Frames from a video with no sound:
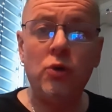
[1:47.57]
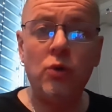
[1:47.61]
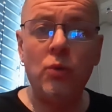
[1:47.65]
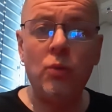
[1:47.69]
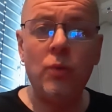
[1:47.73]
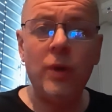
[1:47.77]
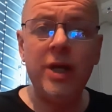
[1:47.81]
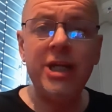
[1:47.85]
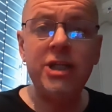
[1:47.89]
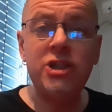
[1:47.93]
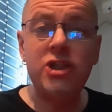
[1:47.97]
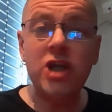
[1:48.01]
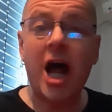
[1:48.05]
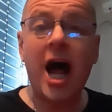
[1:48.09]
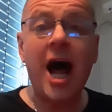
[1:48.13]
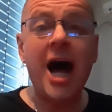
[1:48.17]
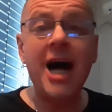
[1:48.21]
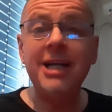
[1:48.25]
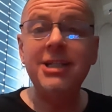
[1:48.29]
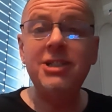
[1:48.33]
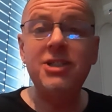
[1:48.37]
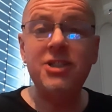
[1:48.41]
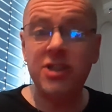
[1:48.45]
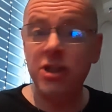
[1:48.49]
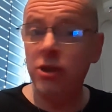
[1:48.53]
which I
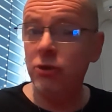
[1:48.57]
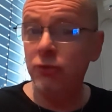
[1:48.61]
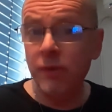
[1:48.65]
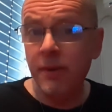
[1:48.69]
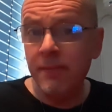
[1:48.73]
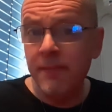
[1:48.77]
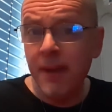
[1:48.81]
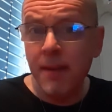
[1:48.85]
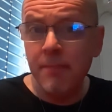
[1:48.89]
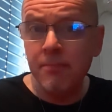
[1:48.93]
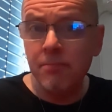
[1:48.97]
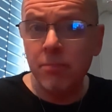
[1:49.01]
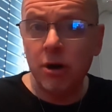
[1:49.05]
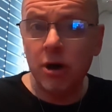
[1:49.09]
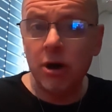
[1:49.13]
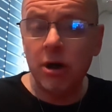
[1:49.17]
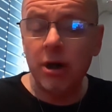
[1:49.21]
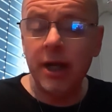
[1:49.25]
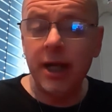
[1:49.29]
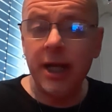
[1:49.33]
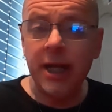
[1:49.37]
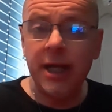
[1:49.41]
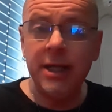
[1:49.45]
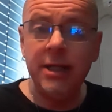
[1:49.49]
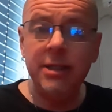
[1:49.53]
still remember.
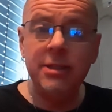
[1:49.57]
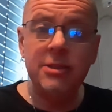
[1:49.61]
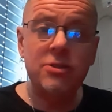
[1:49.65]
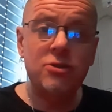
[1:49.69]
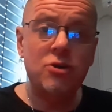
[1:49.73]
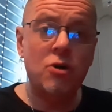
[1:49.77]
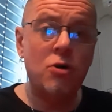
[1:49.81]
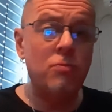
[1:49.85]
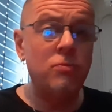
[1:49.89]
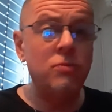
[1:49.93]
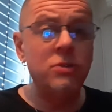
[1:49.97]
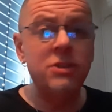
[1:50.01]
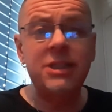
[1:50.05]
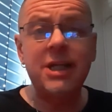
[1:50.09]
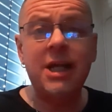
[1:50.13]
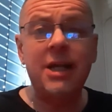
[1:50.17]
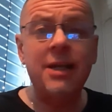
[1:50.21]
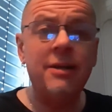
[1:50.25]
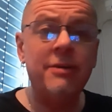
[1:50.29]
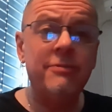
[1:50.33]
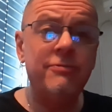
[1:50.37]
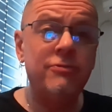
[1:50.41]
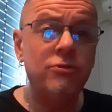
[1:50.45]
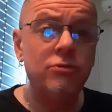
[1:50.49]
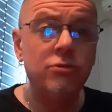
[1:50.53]
It's "Comment
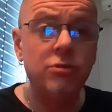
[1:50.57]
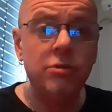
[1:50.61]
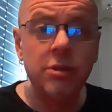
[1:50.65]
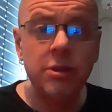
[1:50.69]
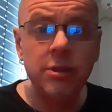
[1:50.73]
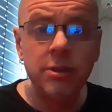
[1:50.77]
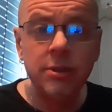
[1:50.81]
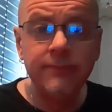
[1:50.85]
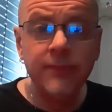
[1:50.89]
allez-vous?"